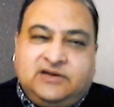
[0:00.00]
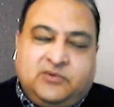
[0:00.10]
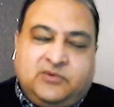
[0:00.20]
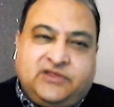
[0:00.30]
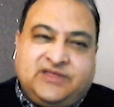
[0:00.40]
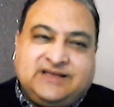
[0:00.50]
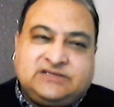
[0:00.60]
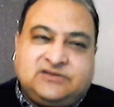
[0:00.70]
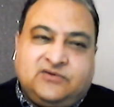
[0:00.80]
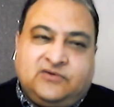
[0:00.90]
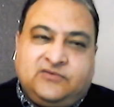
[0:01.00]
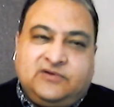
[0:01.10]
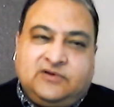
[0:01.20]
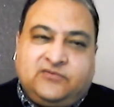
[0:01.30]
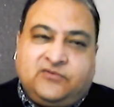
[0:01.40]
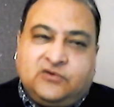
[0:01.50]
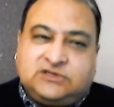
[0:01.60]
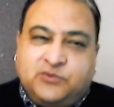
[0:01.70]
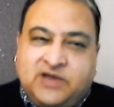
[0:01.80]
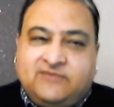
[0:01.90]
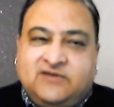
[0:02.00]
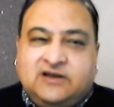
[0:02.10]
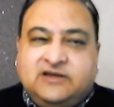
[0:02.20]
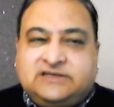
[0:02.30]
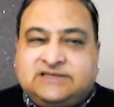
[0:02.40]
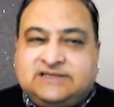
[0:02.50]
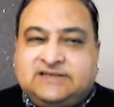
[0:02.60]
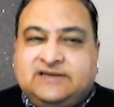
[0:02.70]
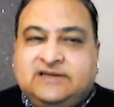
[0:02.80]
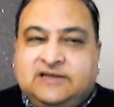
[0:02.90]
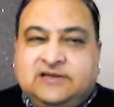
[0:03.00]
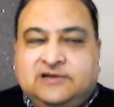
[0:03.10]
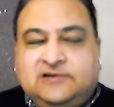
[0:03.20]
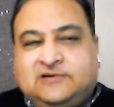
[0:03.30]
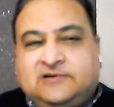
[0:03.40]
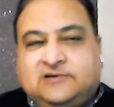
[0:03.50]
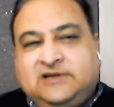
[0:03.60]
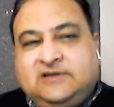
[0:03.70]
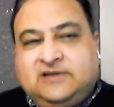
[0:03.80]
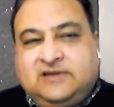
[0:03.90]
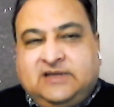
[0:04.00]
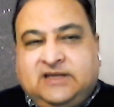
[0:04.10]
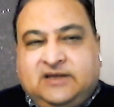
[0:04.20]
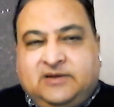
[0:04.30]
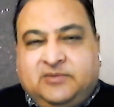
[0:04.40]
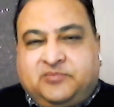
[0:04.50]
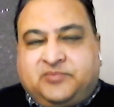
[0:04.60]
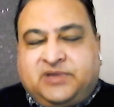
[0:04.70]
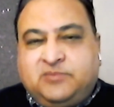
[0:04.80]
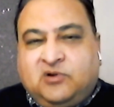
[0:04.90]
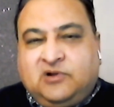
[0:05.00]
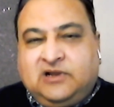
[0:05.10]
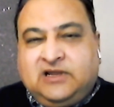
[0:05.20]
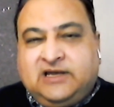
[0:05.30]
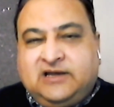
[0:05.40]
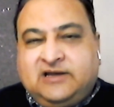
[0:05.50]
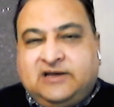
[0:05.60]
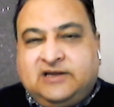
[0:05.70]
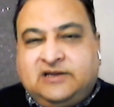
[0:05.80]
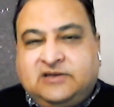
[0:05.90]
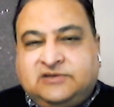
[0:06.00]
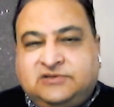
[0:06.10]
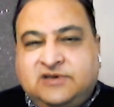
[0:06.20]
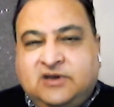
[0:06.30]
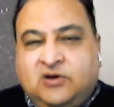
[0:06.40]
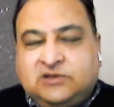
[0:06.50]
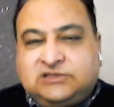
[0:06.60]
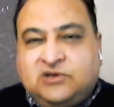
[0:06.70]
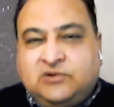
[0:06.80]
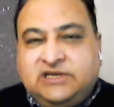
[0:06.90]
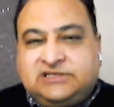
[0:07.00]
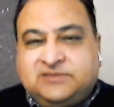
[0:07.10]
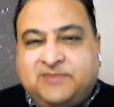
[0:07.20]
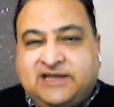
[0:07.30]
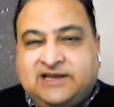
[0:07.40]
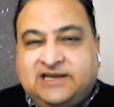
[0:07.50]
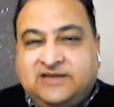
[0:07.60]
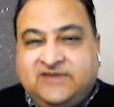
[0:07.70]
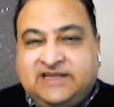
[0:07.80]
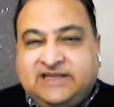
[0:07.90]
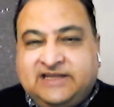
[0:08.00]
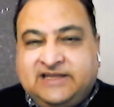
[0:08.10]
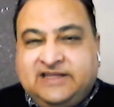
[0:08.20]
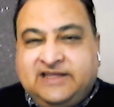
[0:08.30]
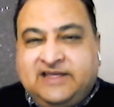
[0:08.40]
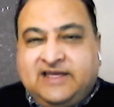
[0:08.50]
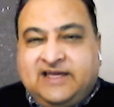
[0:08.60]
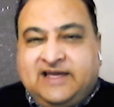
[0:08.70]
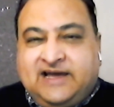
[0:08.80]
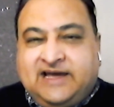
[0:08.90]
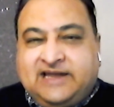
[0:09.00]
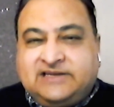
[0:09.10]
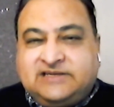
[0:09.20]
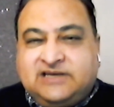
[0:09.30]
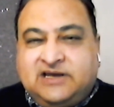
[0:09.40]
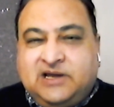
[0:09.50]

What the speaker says: one of the things, unfortunately, we haven't learned is that, look, people also need to make a living, and